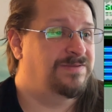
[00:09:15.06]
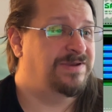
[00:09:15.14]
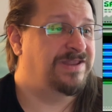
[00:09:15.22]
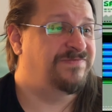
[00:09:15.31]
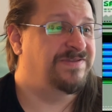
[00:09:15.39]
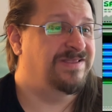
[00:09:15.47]

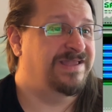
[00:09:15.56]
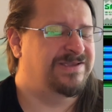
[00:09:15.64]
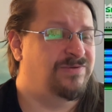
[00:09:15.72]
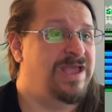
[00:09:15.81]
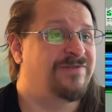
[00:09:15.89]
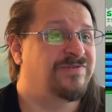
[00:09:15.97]
But I feel like
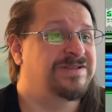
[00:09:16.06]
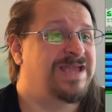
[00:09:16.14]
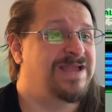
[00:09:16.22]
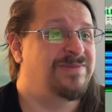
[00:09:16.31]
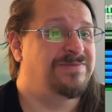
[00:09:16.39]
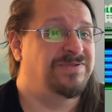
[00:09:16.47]
every
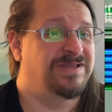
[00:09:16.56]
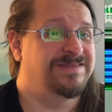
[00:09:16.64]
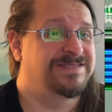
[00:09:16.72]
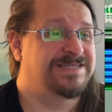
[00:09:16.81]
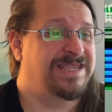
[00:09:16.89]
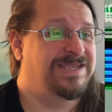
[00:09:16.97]
time I play
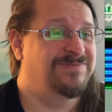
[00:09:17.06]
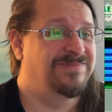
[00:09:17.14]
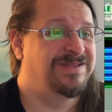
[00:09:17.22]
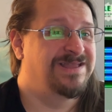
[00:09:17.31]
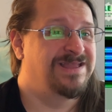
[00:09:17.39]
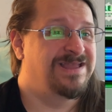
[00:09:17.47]
this
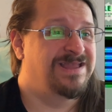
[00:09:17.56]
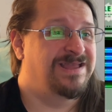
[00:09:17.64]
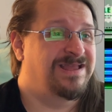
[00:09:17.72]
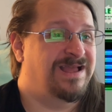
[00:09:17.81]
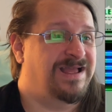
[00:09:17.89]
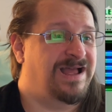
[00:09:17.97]
game,
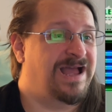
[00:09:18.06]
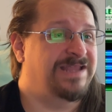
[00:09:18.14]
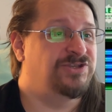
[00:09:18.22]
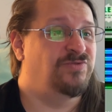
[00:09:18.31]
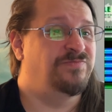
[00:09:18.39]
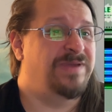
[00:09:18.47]
I
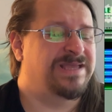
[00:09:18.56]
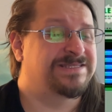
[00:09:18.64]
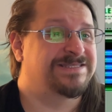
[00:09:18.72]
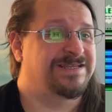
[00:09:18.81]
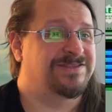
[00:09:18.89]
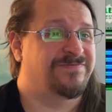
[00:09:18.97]
do
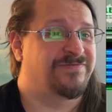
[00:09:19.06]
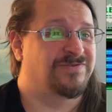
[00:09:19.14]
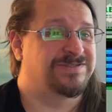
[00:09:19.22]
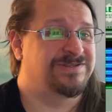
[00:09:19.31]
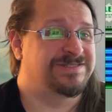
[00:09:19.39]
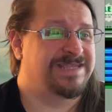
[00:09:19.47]
best like the
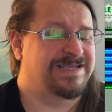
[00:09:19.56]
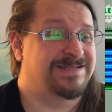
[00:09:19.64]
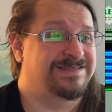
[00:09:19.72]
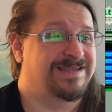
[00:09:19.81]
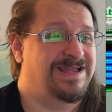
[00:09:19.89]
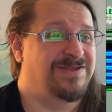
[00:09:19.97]
first and
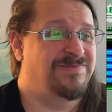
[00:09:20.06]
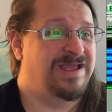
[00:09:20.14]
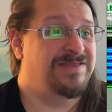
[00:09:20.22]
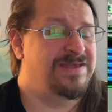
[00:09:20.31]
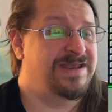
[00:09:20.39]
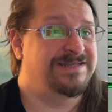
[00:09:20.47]
second time,
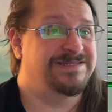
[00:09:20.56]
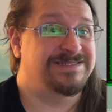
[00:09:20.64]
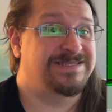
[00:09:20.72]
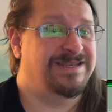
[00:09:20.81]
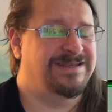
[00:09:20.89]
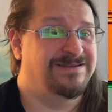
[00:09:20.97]
and then I
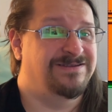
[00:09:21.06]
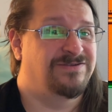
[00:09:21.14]
just get